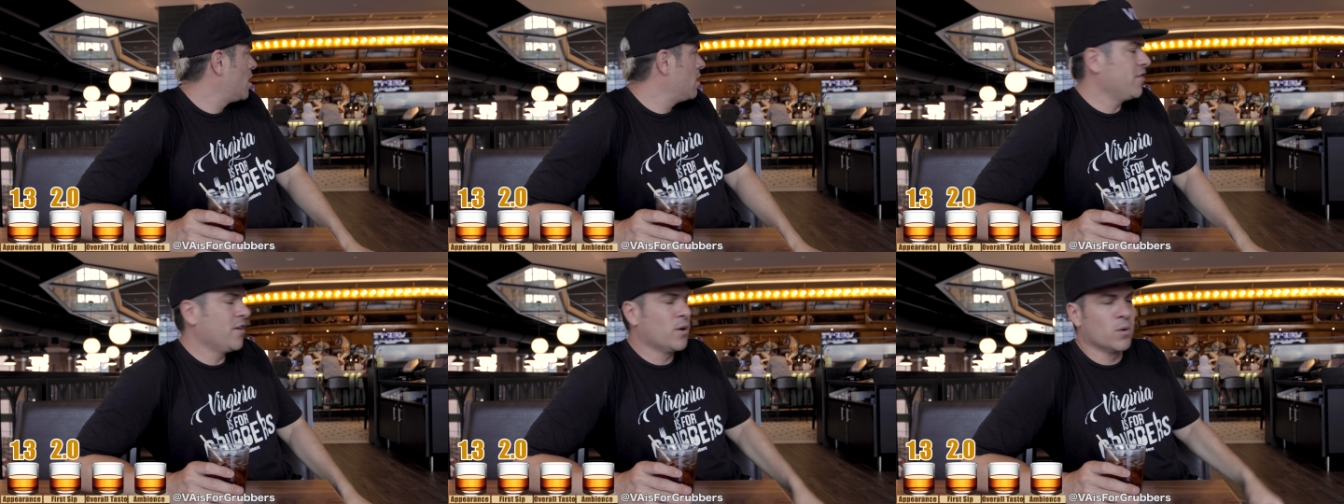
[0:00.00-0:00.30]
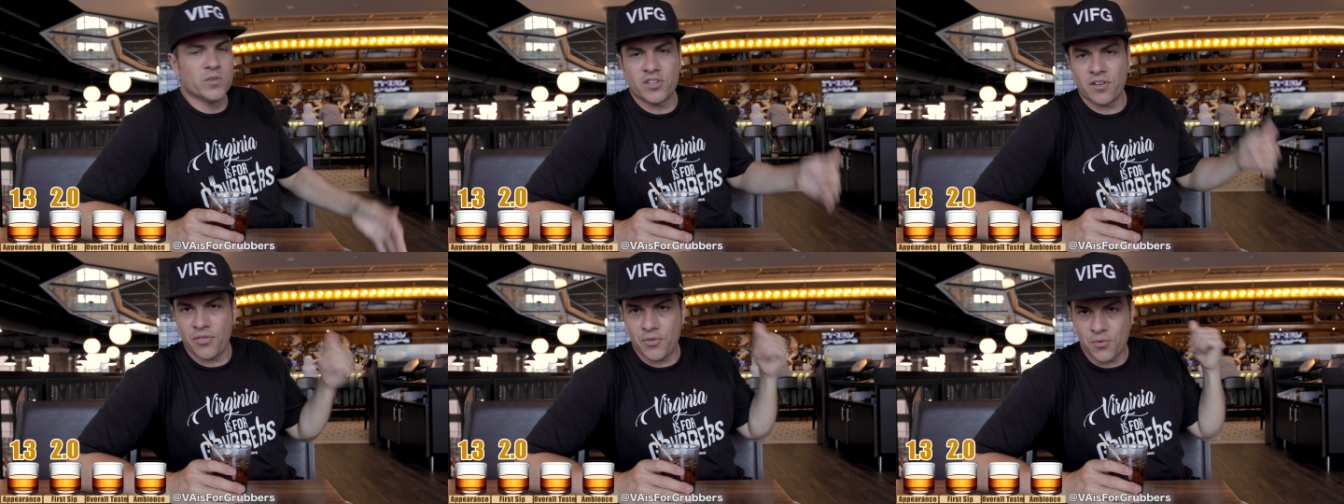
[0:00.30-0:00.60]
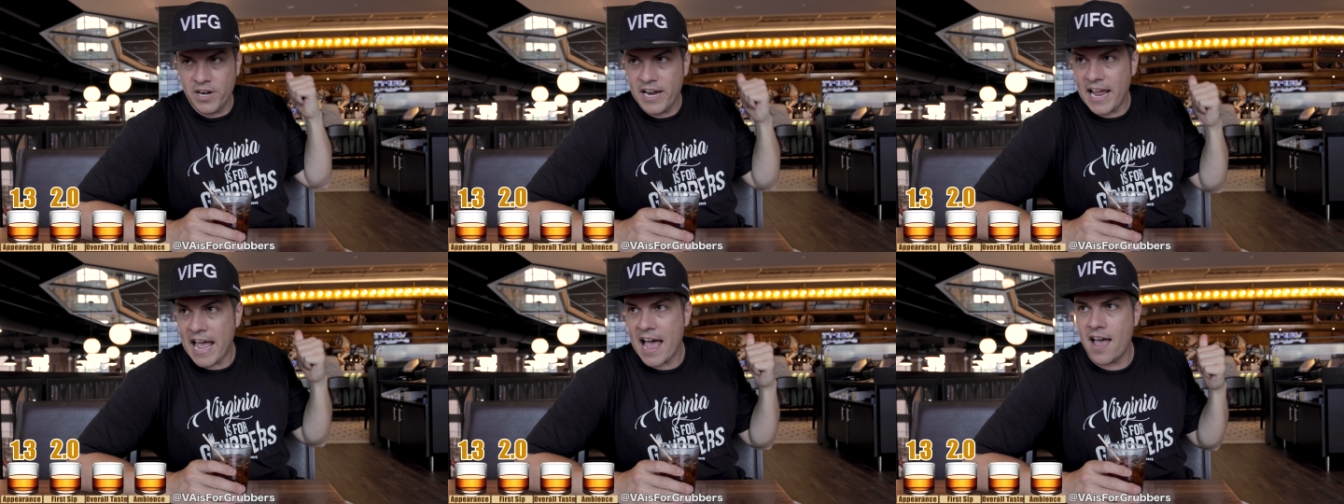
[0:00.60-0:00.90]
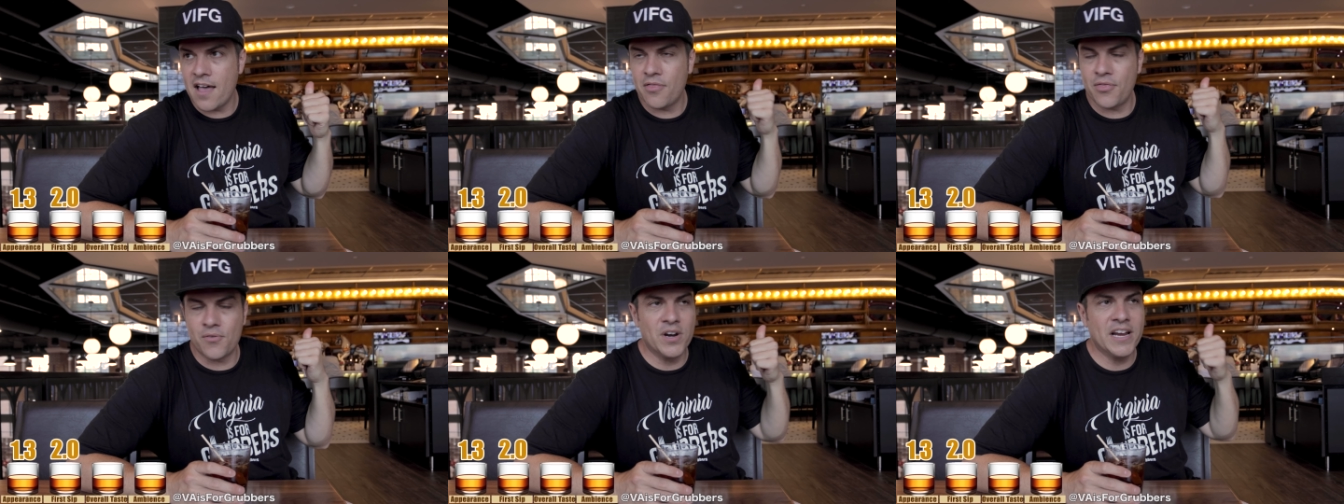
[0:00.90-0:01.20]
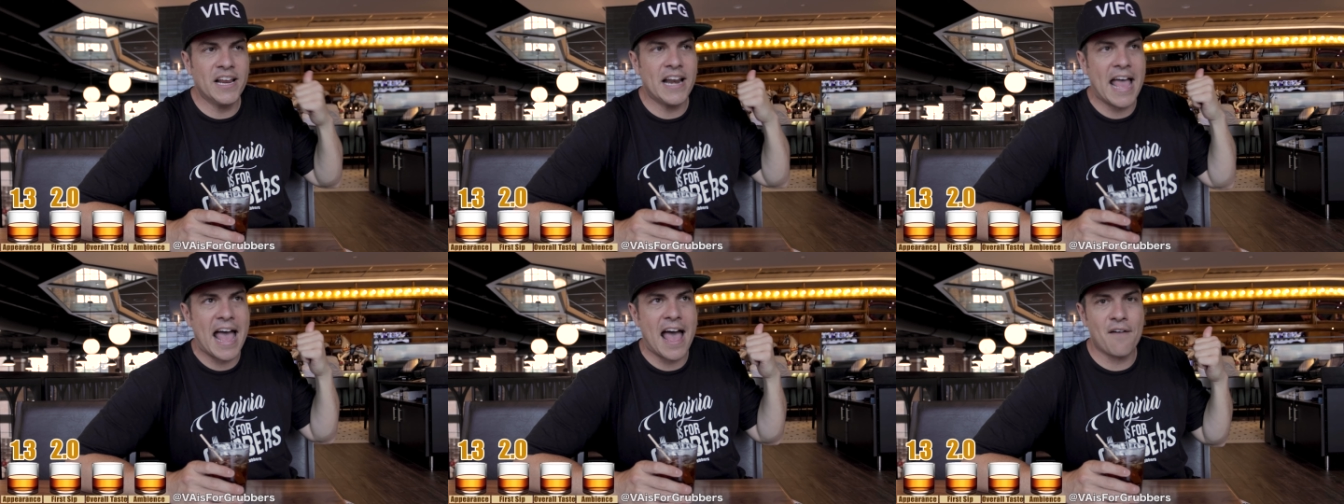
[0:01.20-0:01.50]
There was a
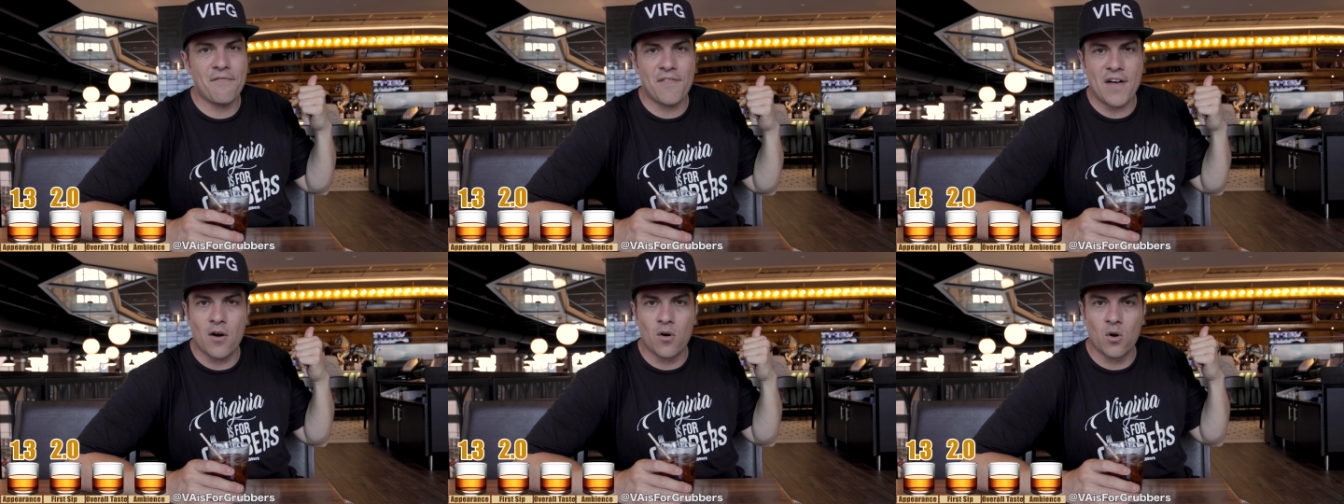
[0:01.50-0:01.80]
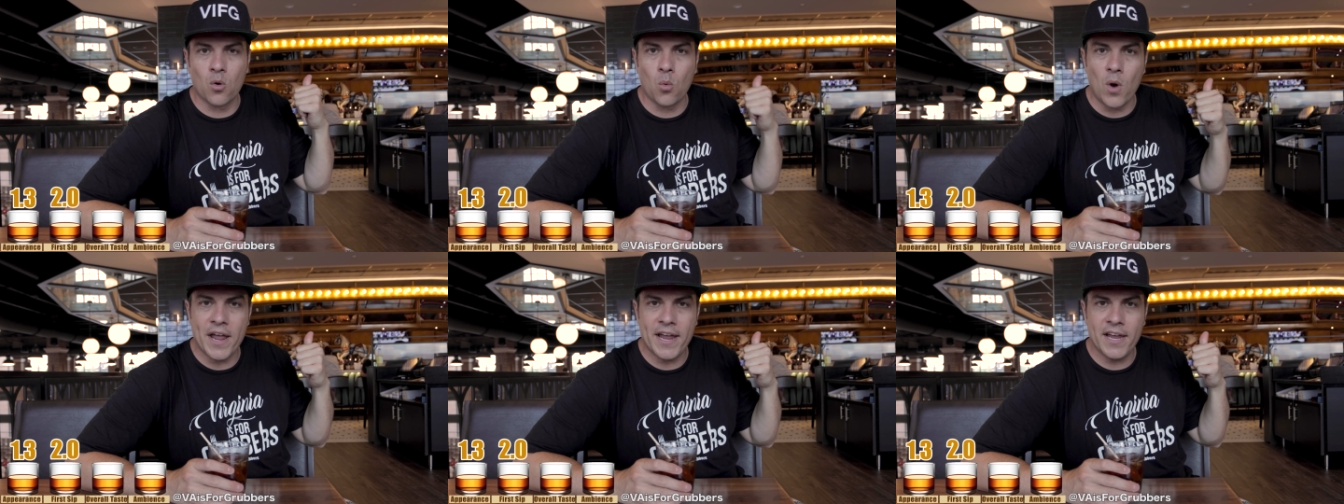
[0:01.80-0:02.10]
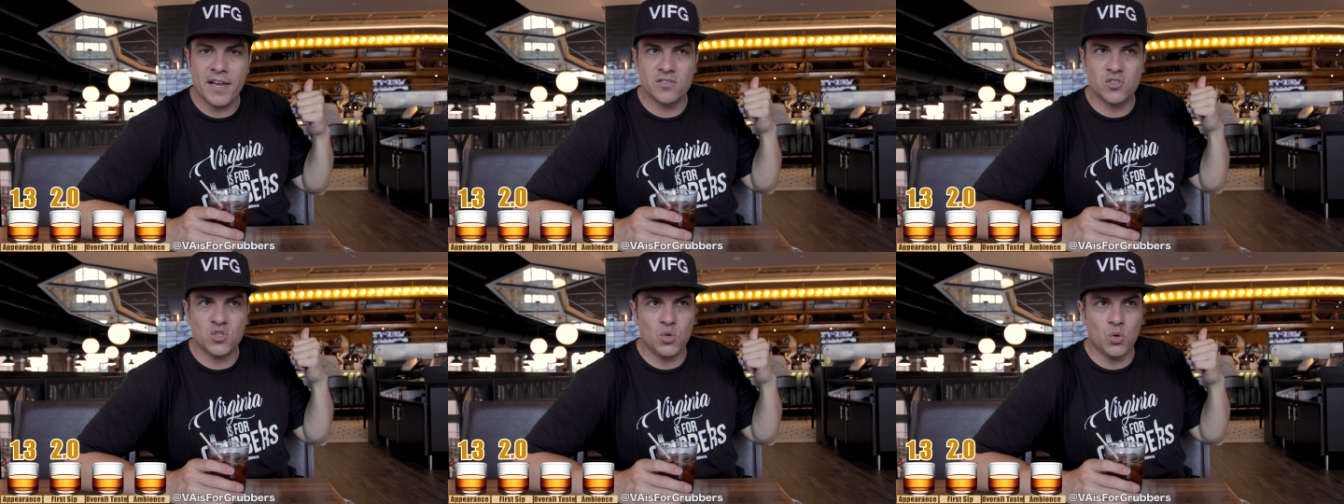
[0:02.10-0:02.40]
3.5 hour wait